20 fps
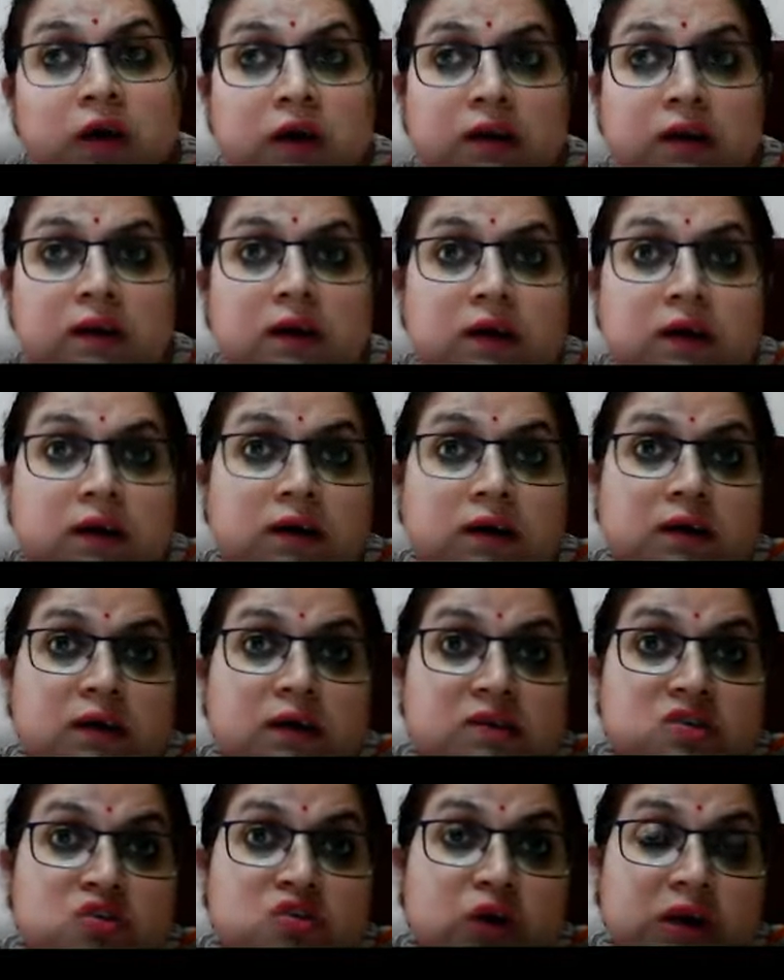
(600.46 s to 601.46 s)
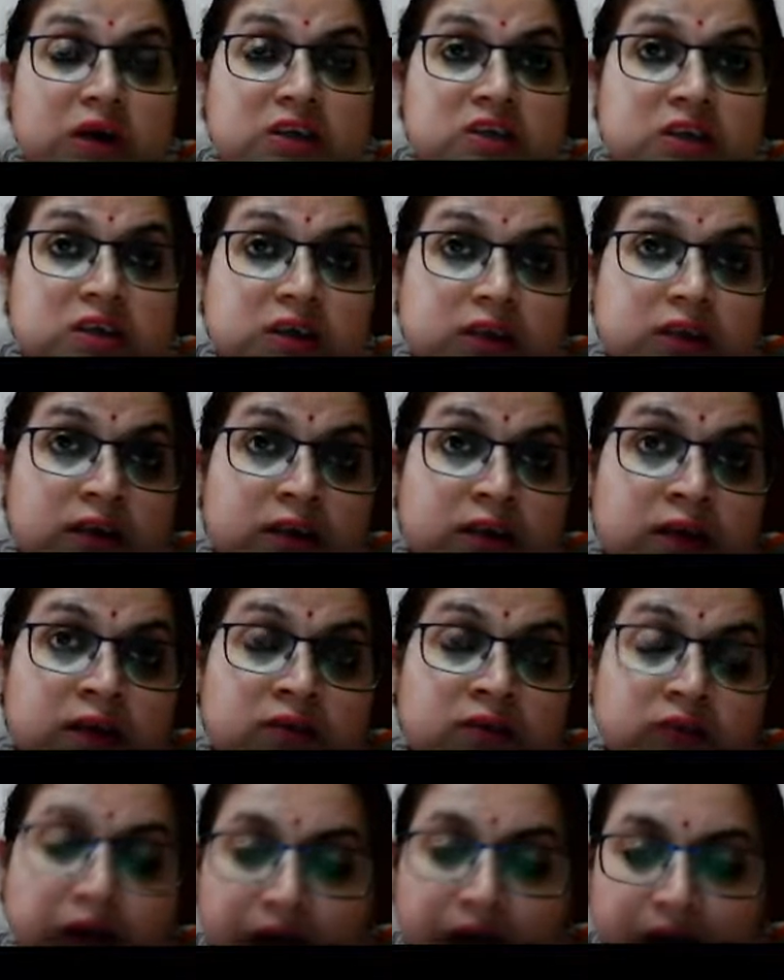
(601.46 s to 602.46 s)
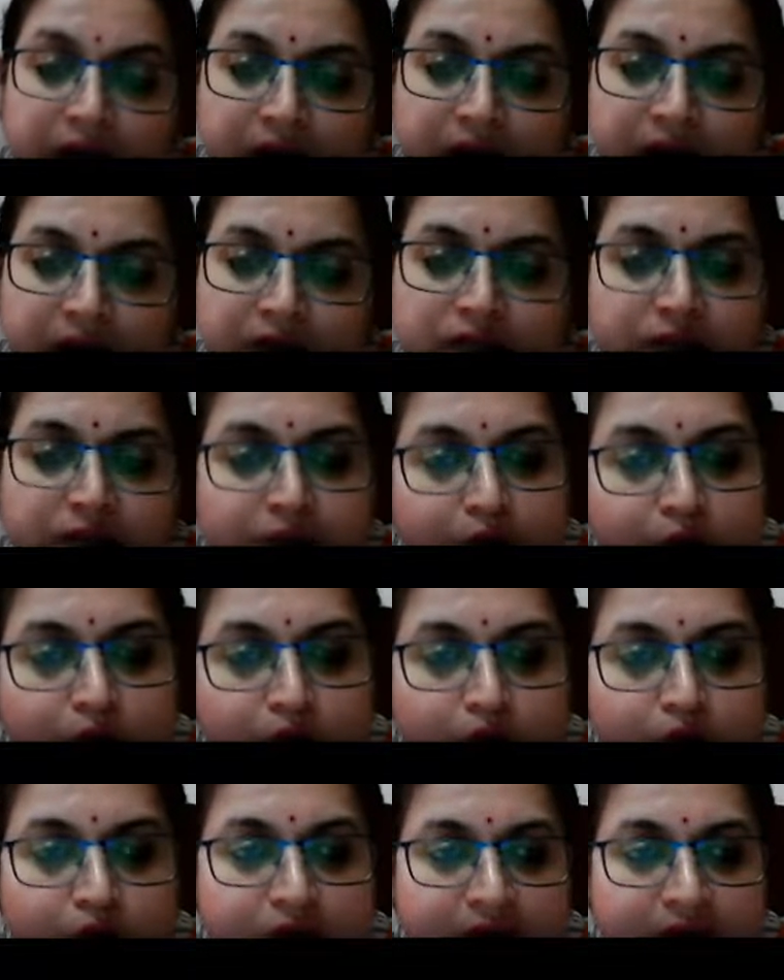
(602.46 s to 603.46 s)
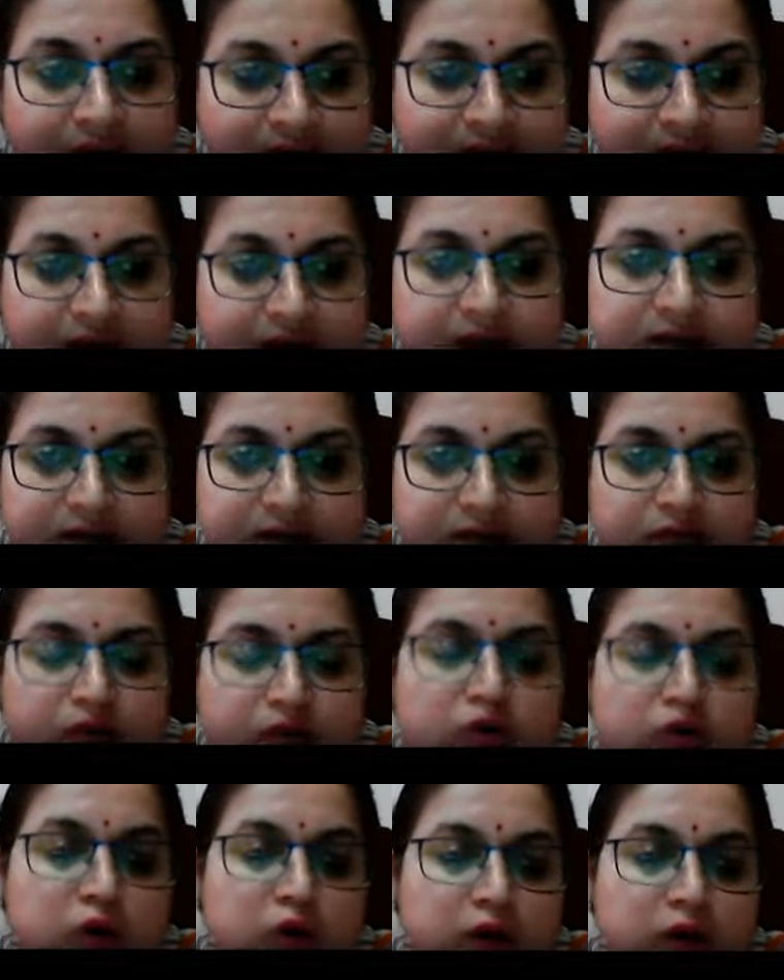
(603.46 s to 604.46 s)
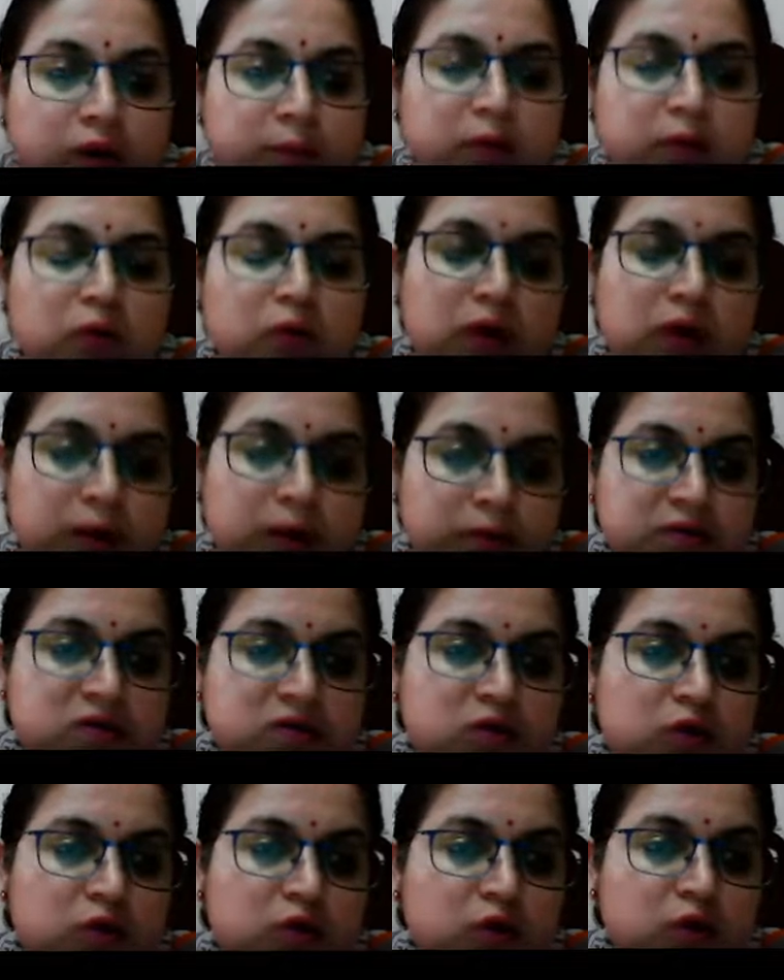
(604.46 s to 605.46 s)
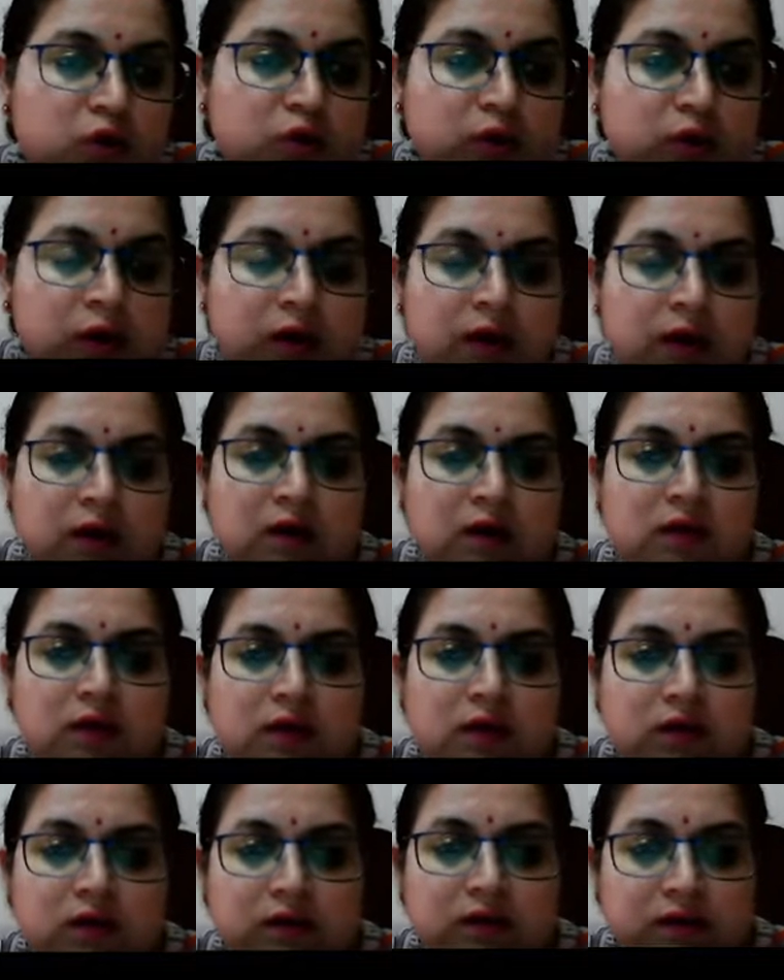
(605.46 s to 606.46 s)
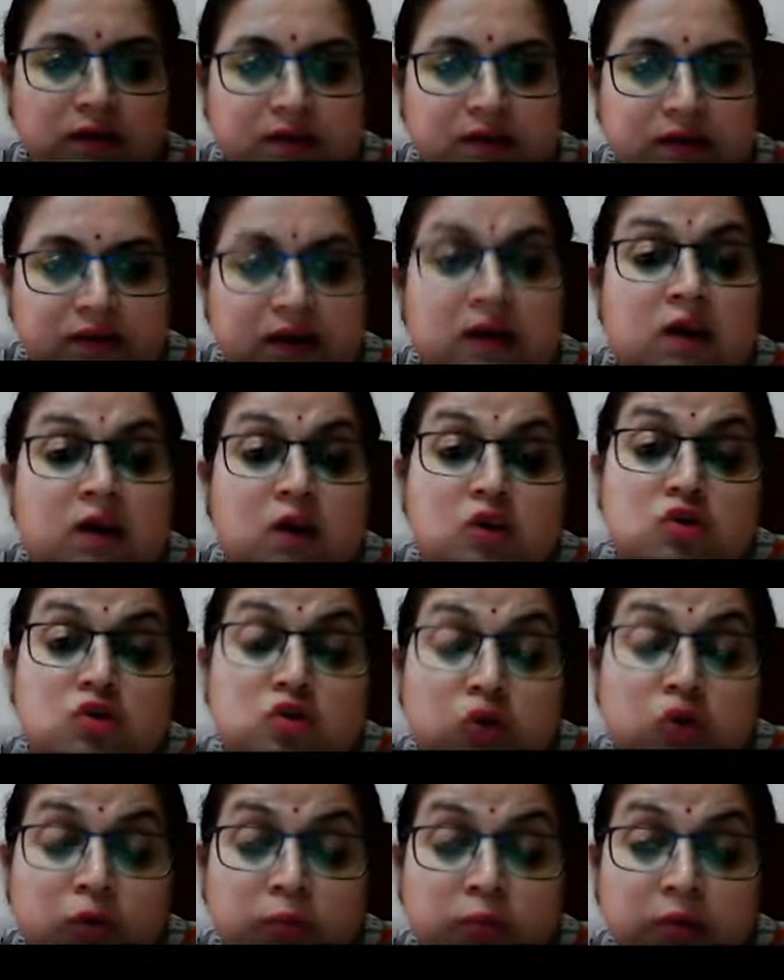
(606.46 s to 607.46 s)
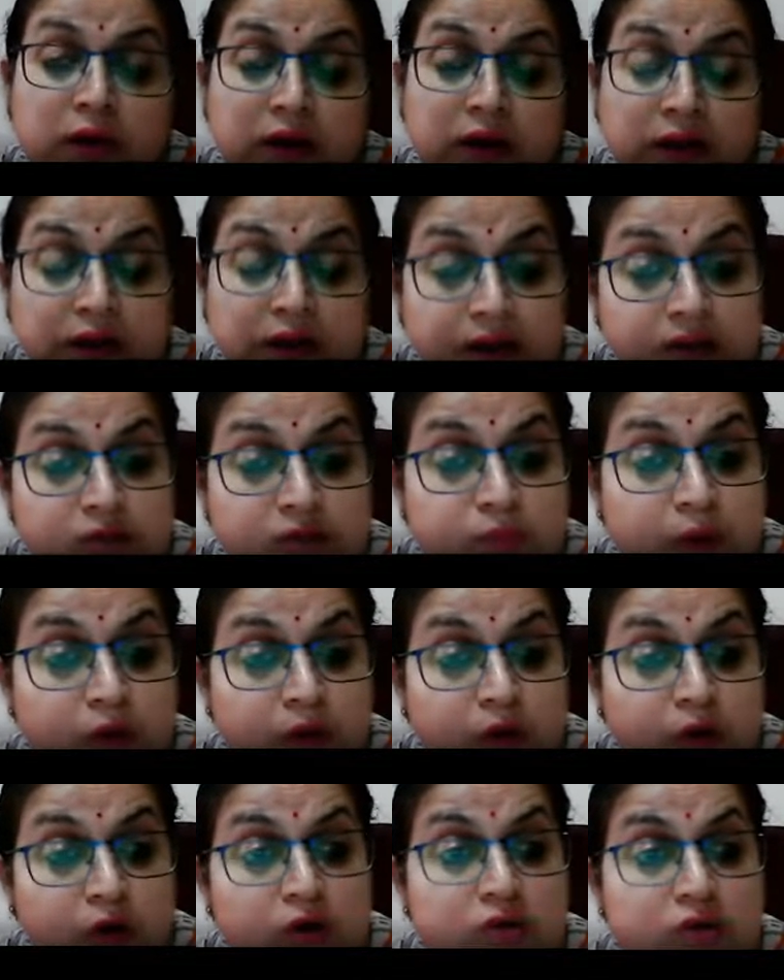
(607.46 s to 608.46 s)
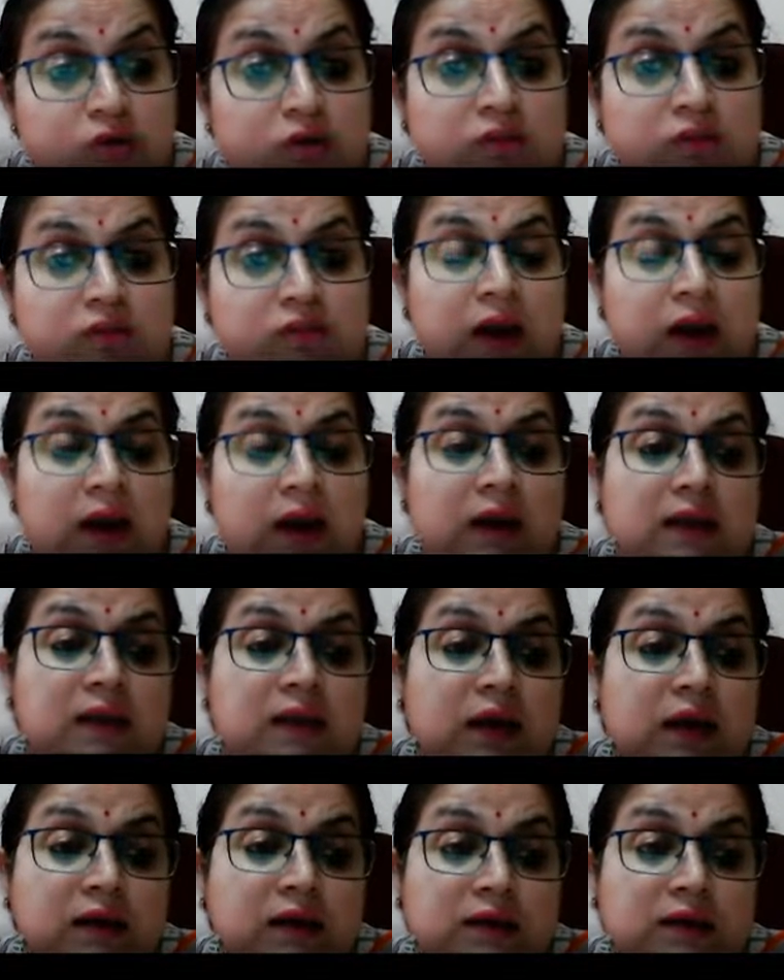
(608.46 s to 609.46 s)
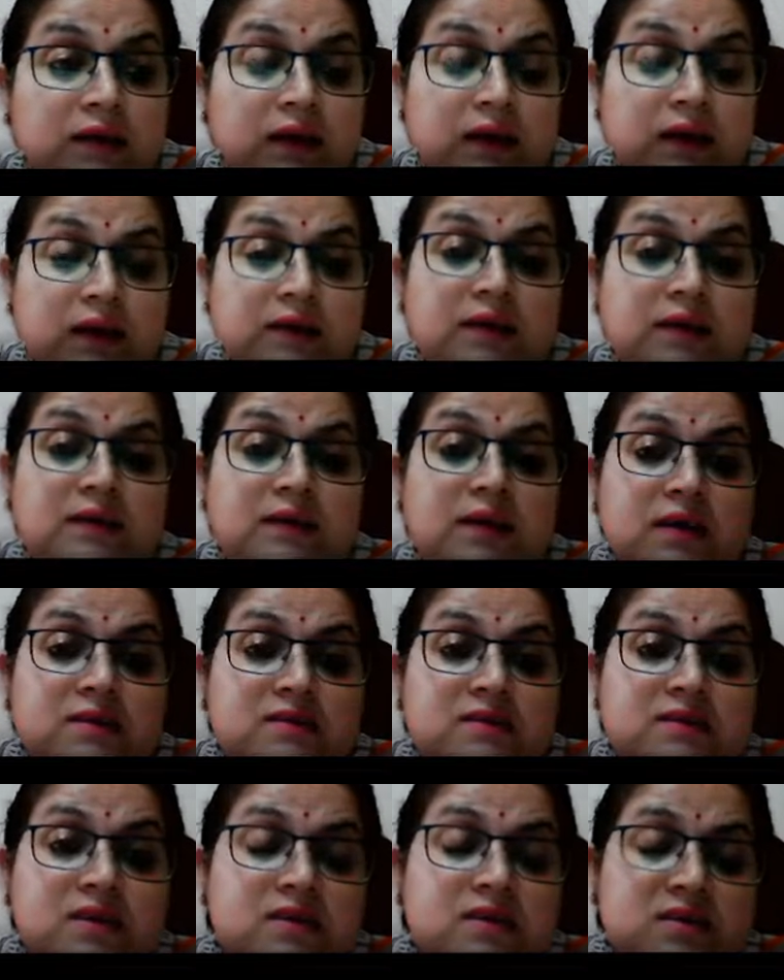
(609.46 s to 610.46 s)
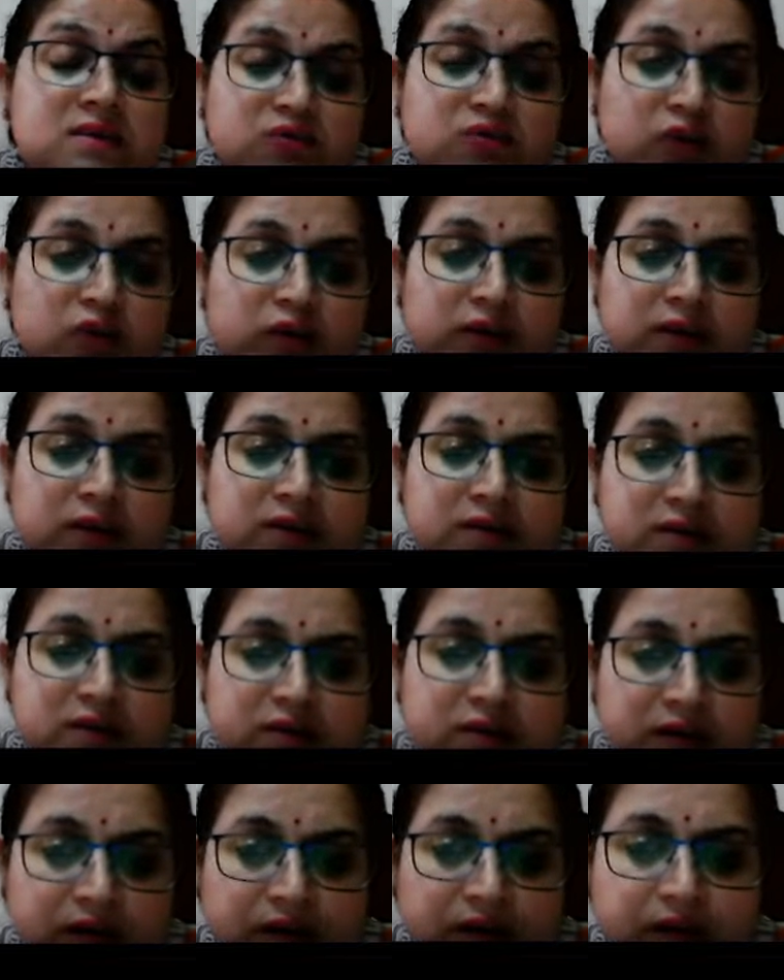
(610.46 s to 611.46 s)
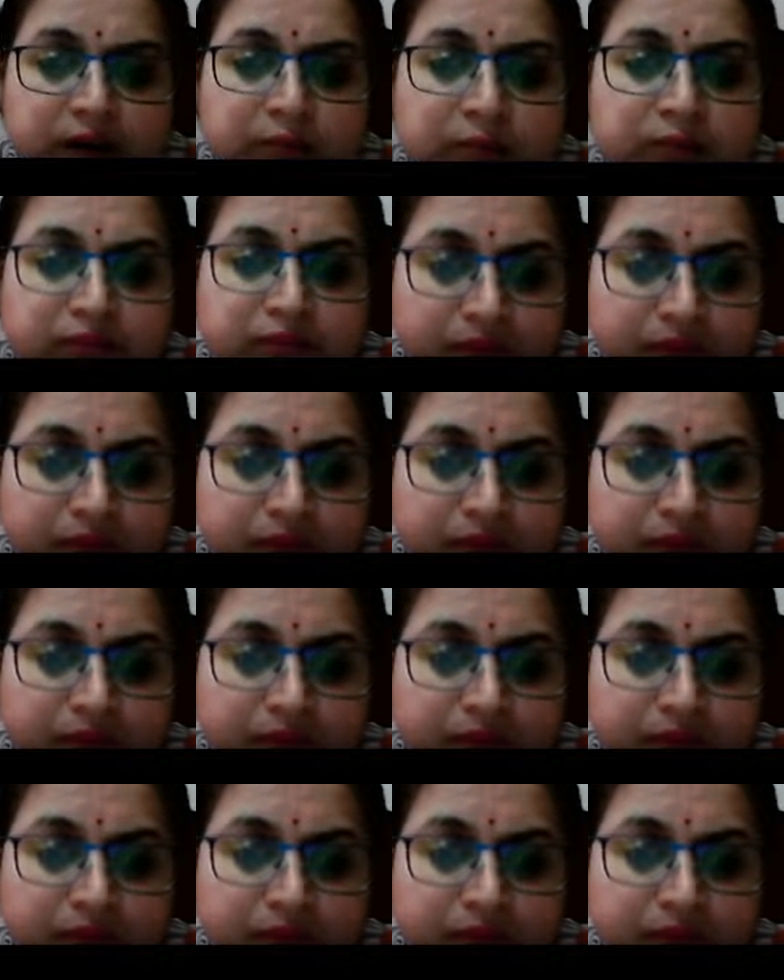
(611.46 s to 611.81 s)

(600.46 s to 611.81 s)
the destruction in the wildlife into those areas, if you talk about Amazon or this thing. So it is because of that, that they are the densest forests in the,